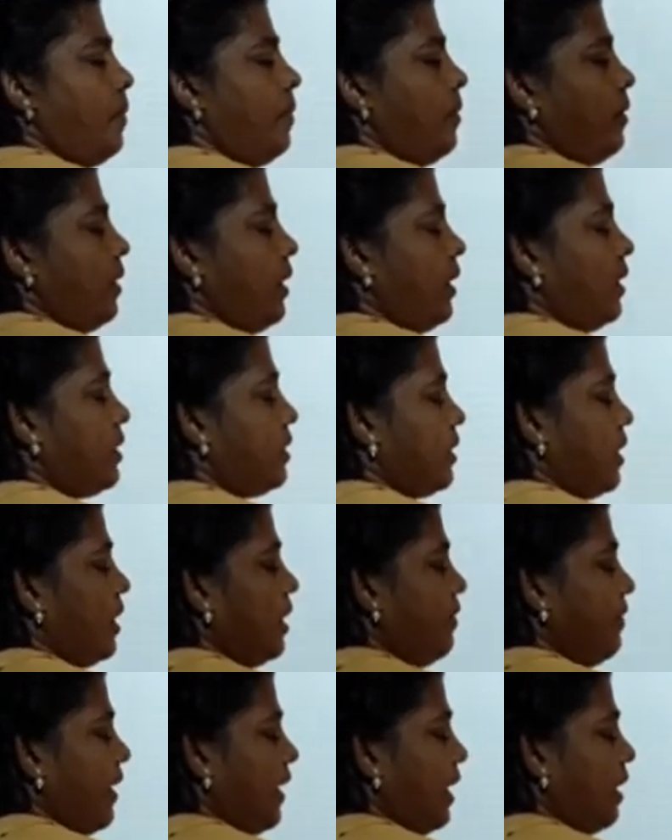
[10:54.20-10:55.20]
is
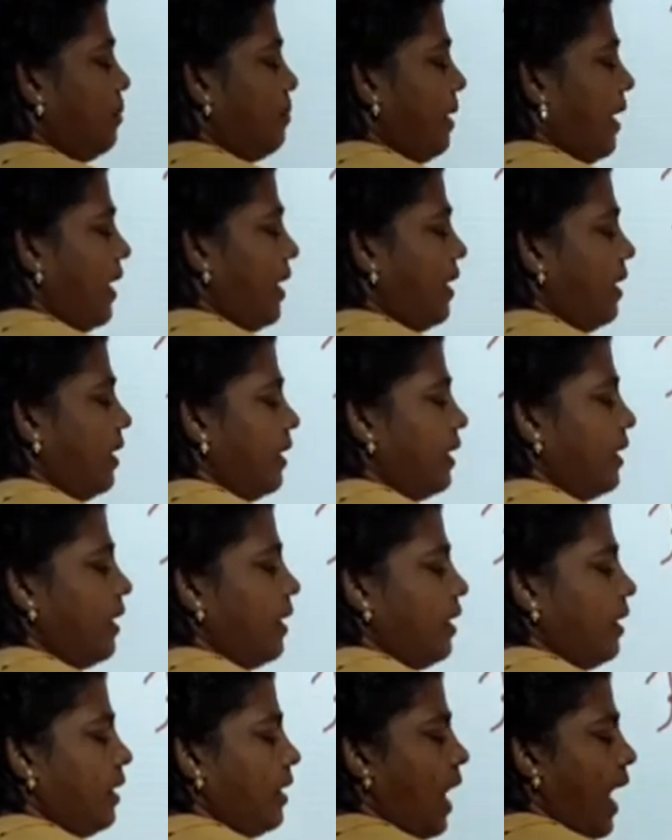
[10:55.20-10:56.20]
divided by
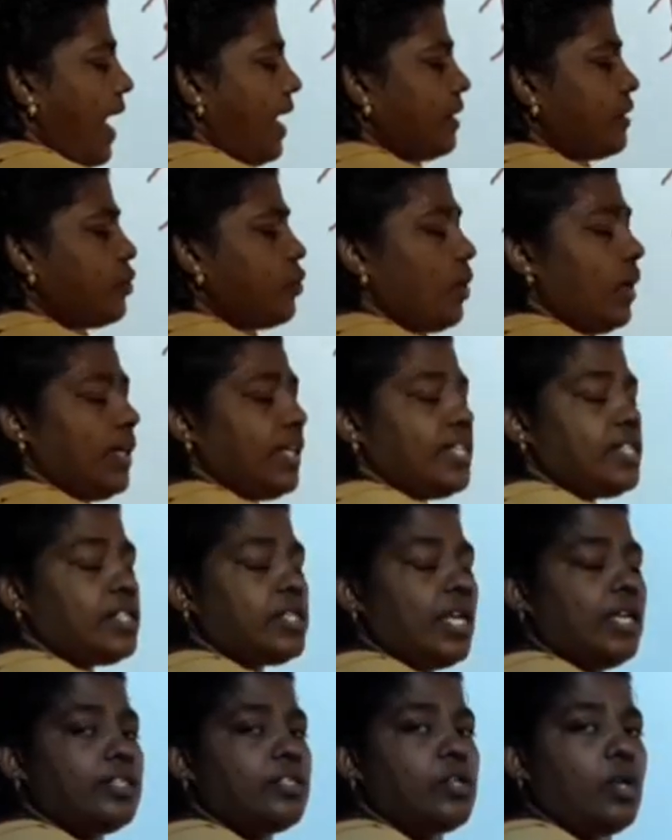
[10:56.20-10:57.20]
actual
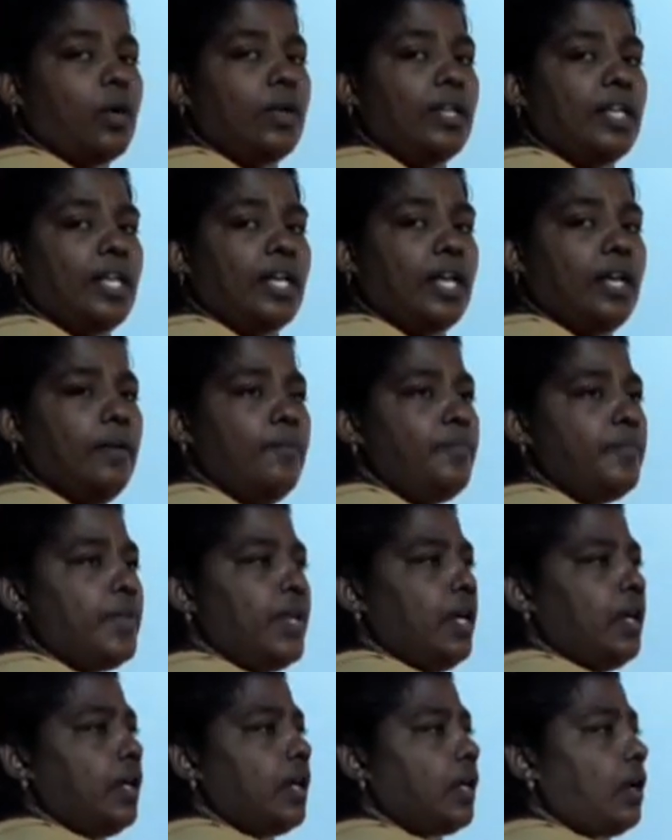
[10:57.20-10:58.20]
distance on the
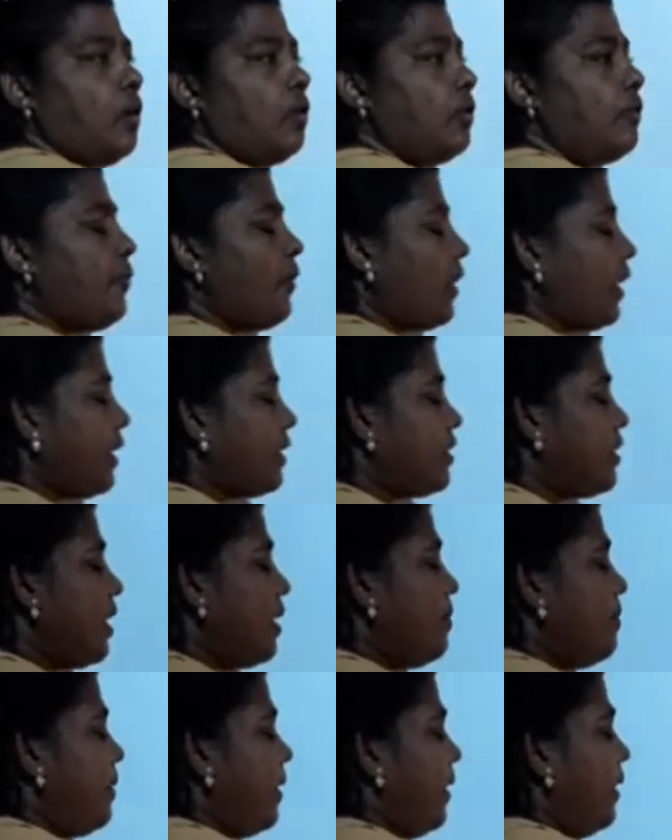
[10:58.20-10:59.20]
ground. For
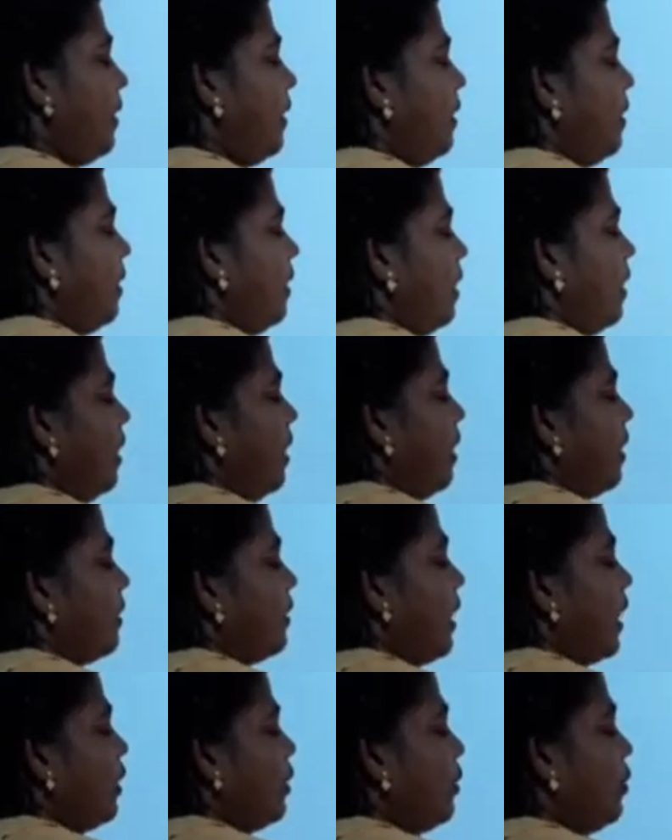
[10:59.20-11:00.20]
example,
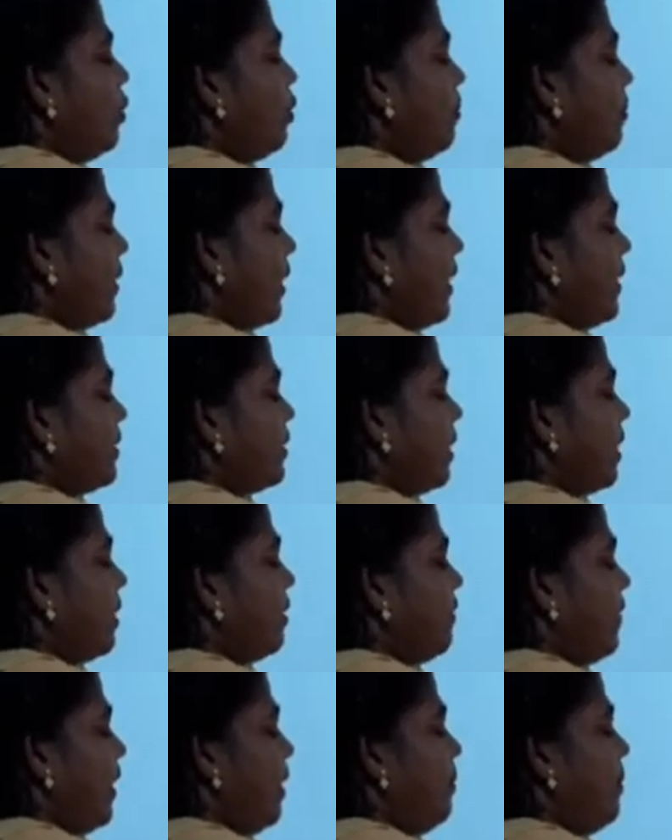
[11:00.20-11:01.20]
the numerator
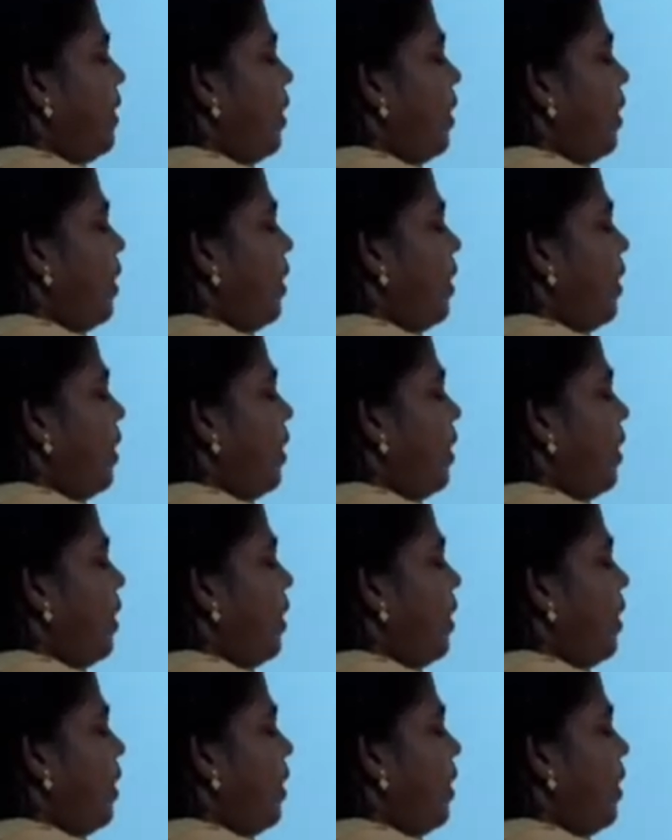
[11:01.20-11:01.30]
will be